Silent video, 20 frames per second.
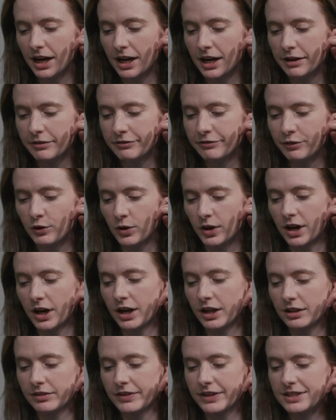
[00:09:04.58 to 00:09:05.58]
off for
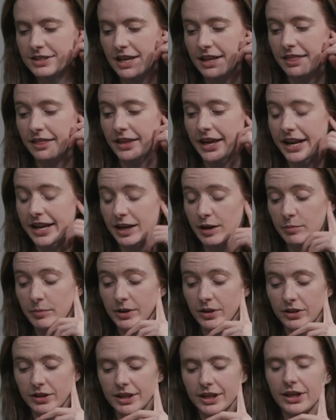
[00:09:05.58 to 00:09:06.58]
all of his athletic
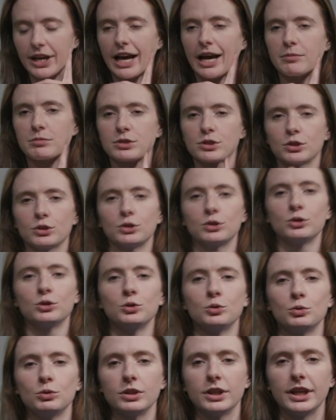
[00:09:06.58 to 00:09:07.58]
ability?
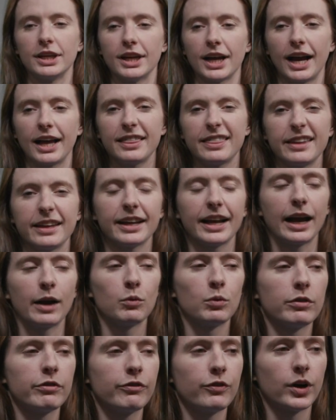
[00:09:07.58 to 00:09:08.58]
Absolutely. I think I
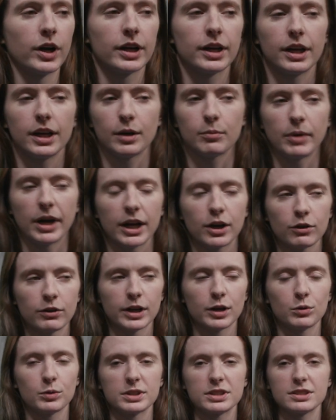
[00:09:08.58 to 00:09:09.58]
would fucking, my
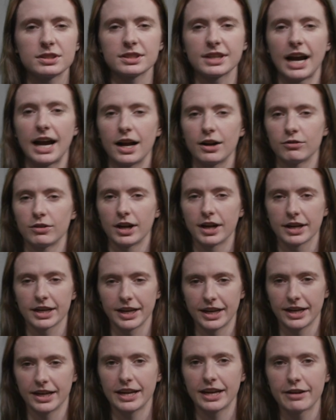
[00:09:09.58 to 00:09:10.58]
career would
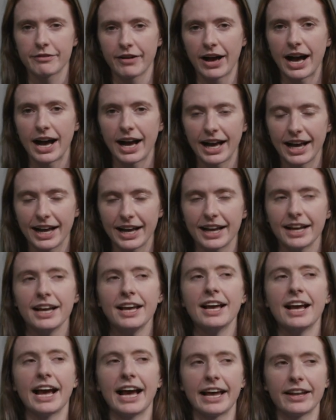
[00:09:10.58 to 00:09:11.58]
skyrocket if I
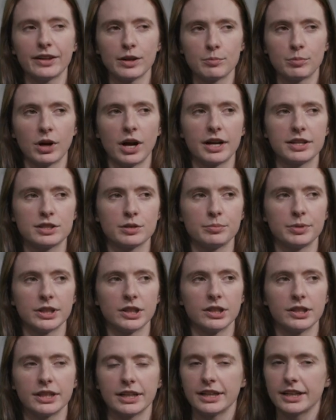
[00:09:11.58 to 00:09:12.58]
had LeBron's
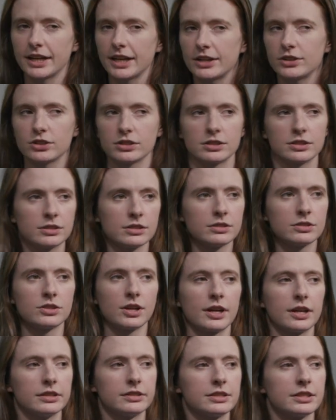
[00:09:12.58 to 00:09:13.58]
ability and I just
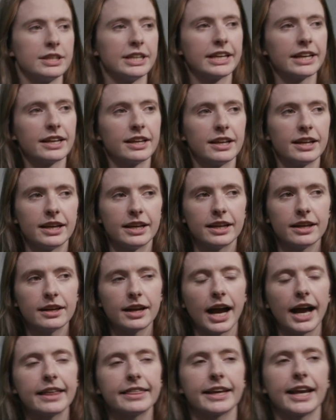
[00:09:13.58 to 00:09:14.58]
started sneaking it
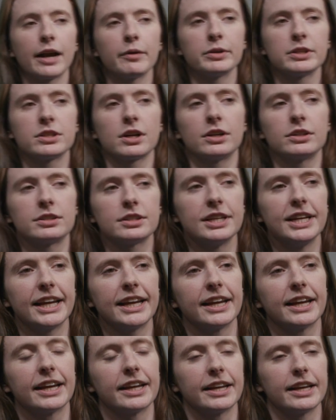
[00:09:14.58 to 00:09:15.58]
in. I think I would start
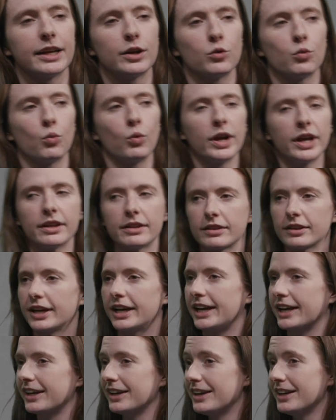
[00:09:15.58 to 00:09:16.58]
sneaking it in with
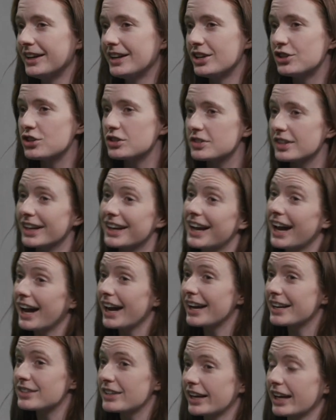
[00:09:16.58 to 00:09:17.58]
like, just like
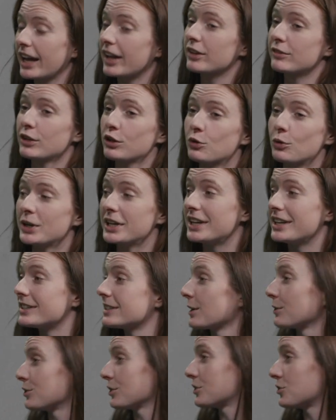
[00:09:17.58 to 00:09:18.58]
guys, like I live in
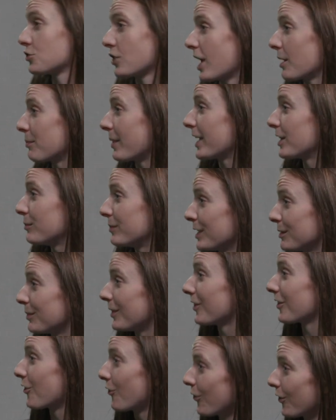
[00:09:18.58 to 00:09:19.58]
Queens, I would just drop by the
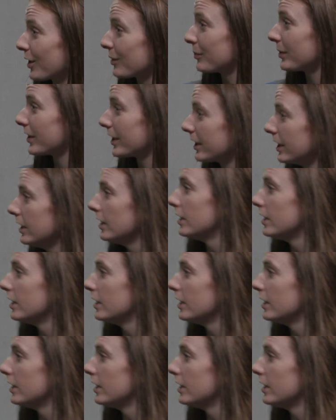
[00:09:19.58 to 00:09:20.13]
b-ball court and be like,